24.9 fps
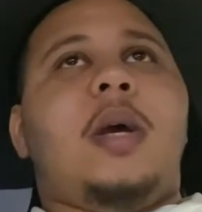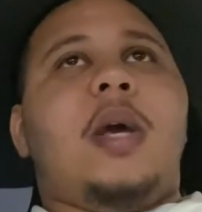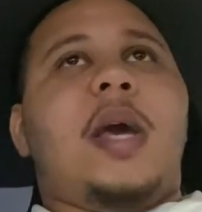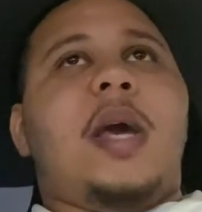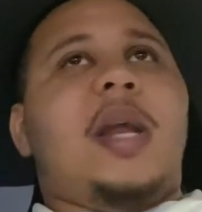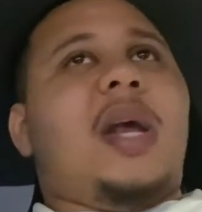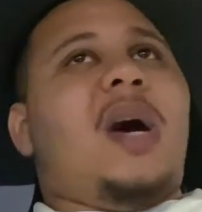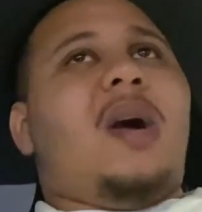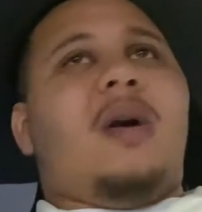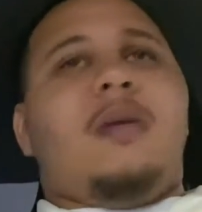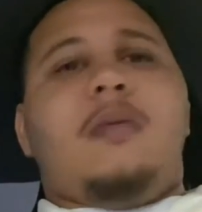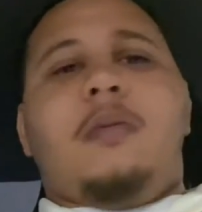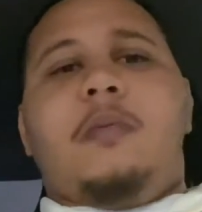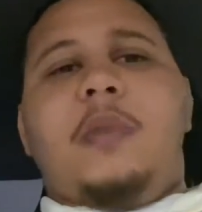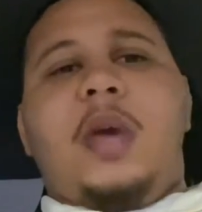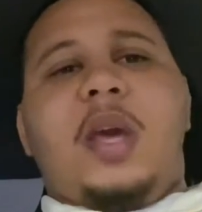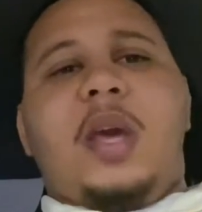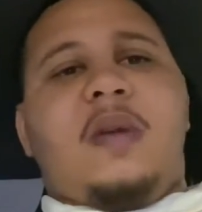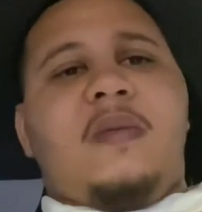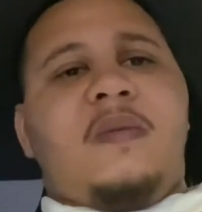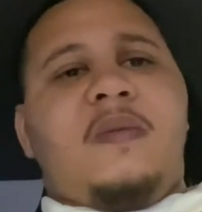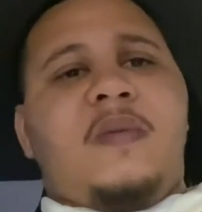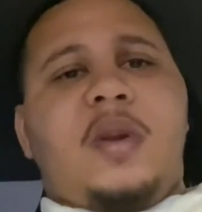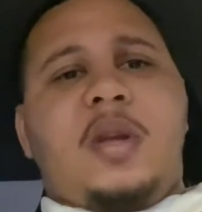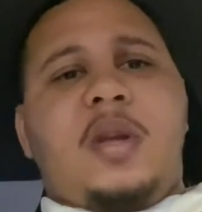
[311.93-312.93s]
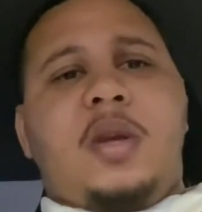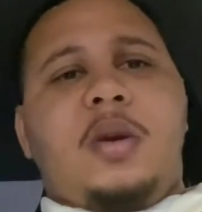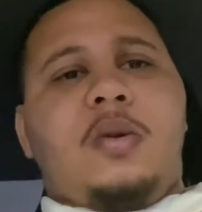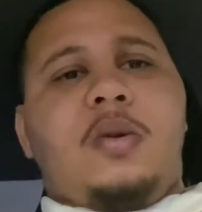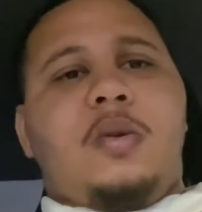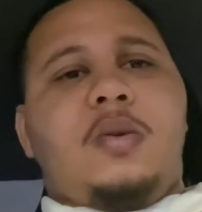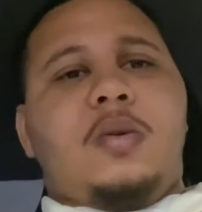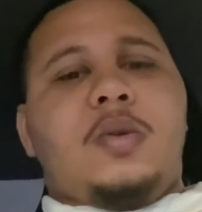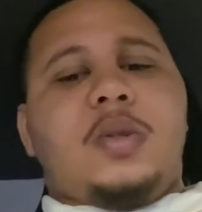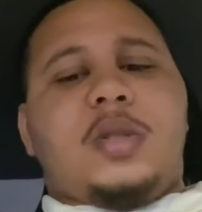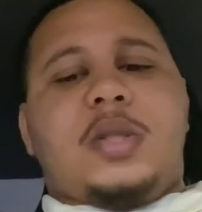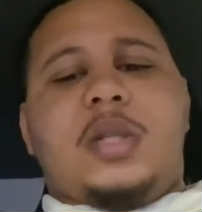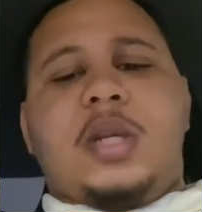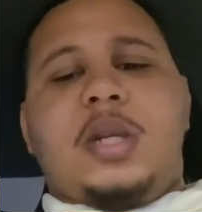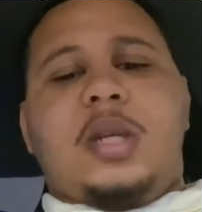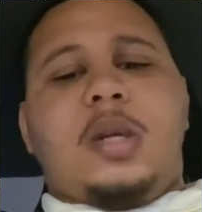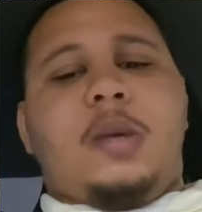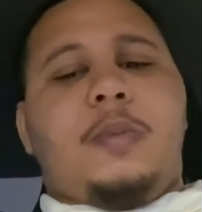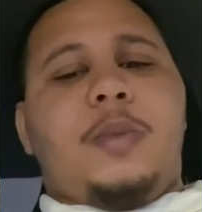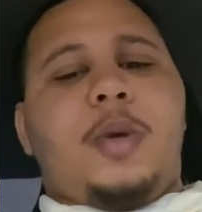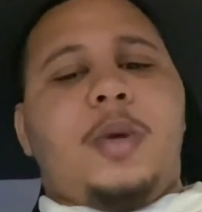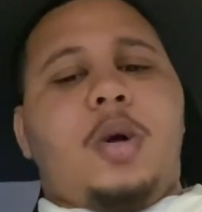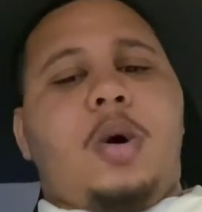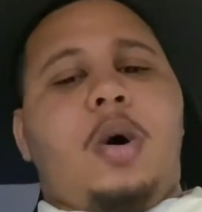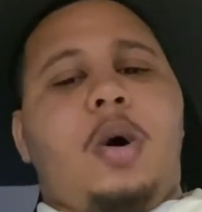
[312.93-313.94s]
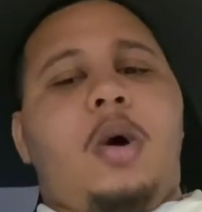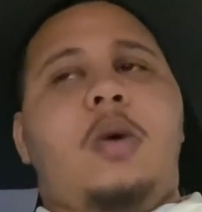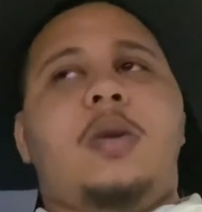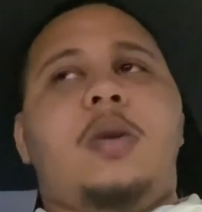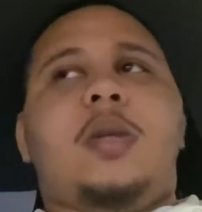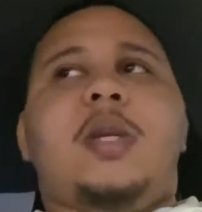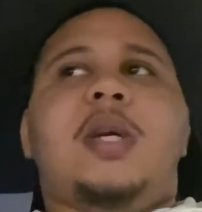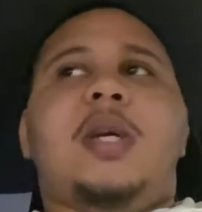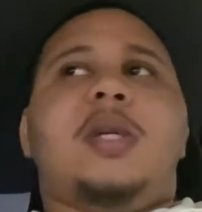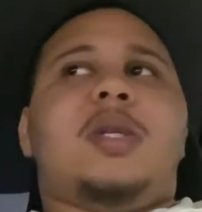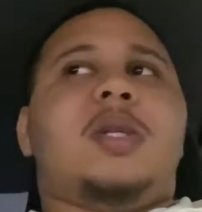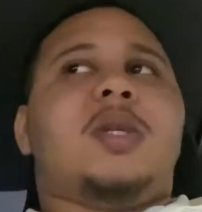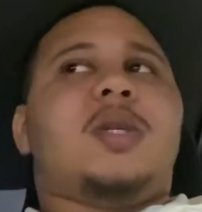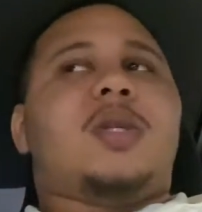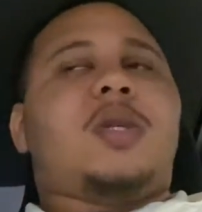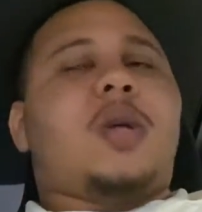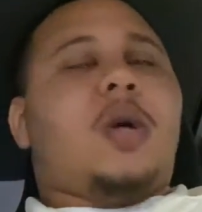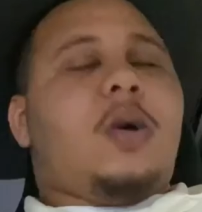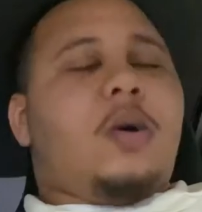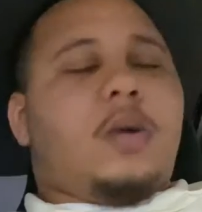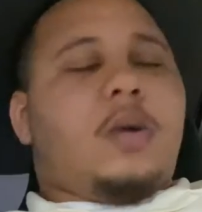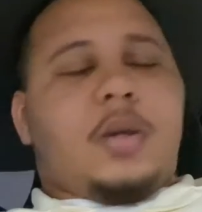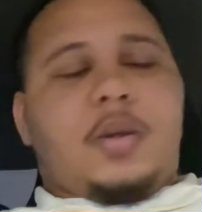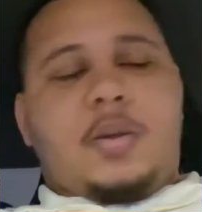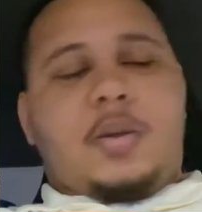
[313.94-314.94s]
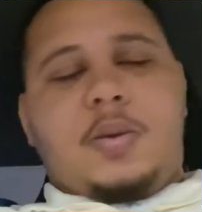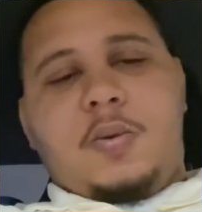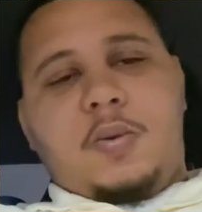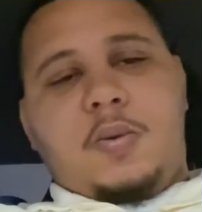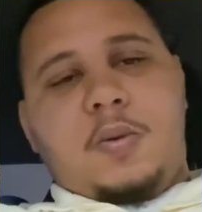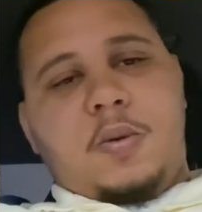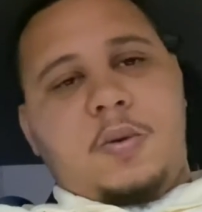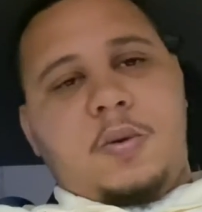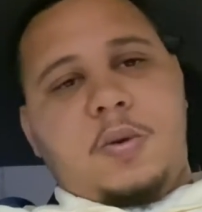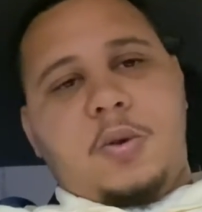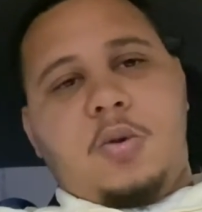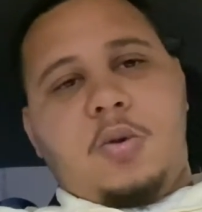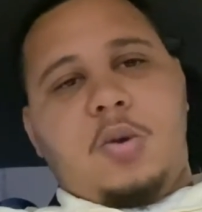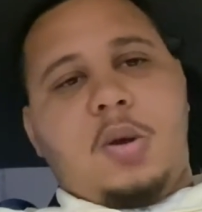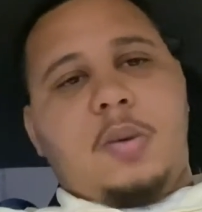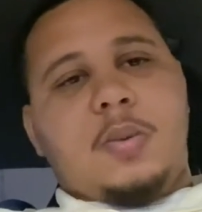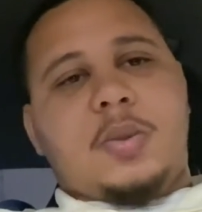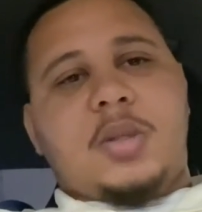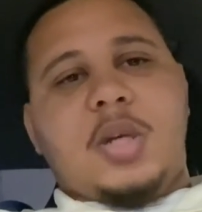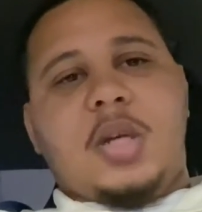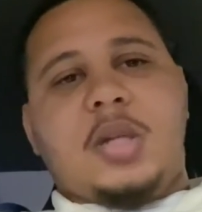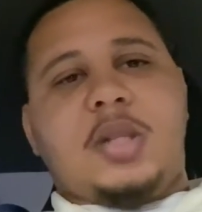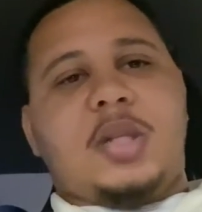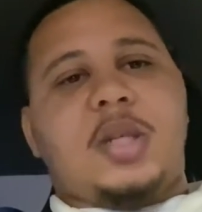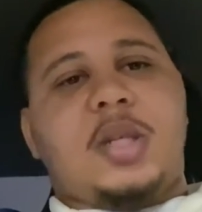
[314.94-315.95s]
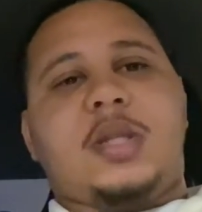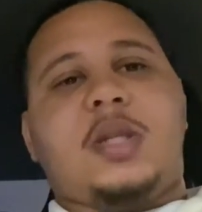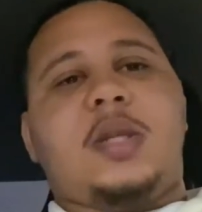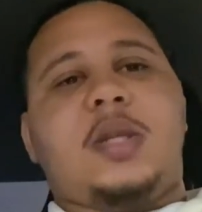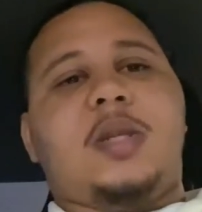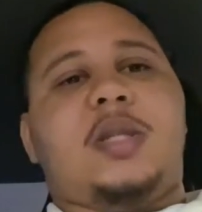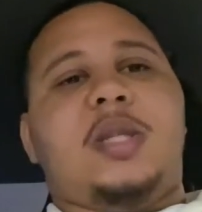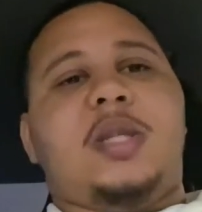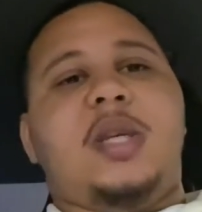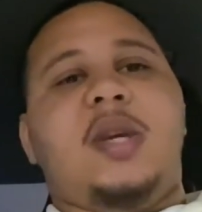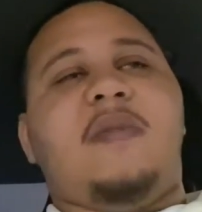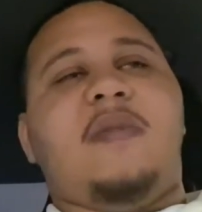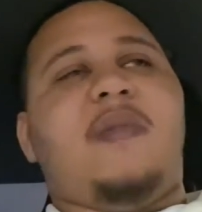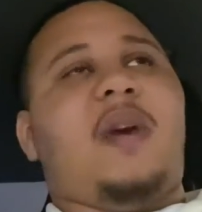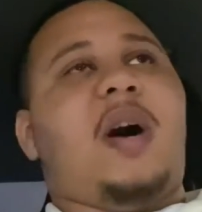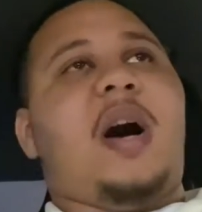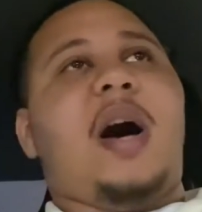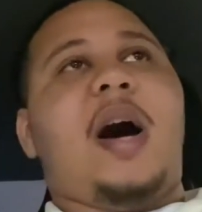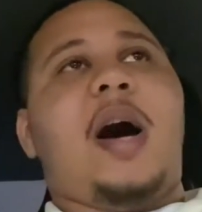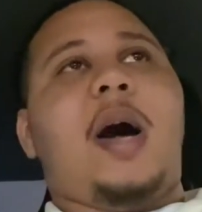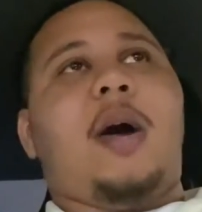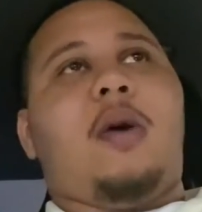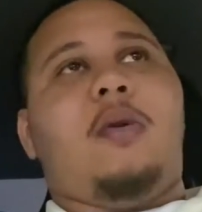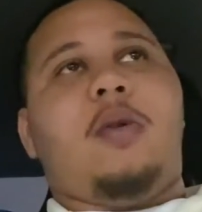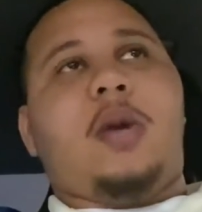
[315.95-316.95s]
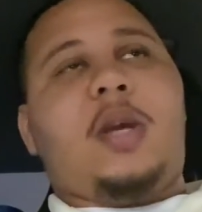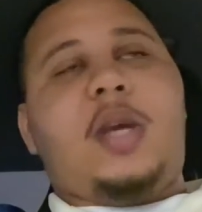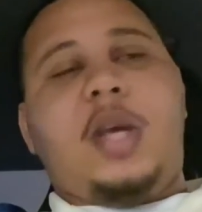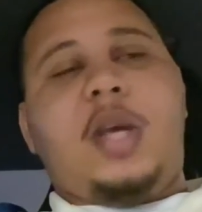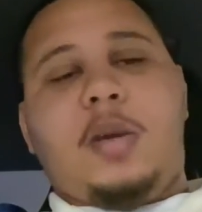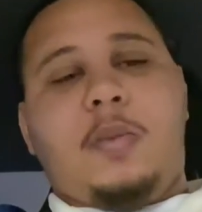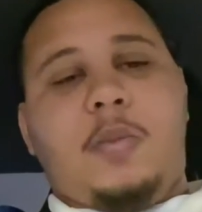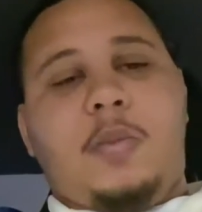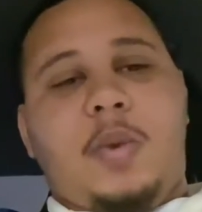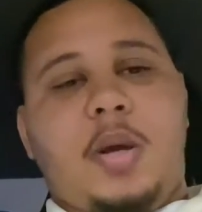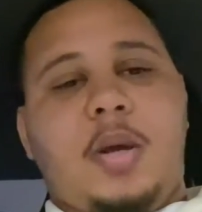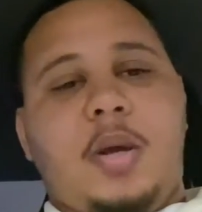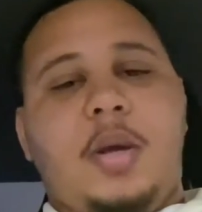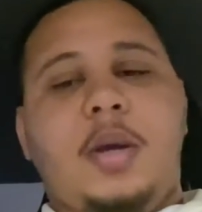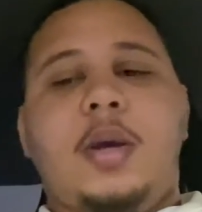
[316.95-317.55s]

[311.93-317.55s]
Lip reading: And I'll be making videos sitting up here all day just talking, you know what I'm saying? Just to see if a high gonna kick me.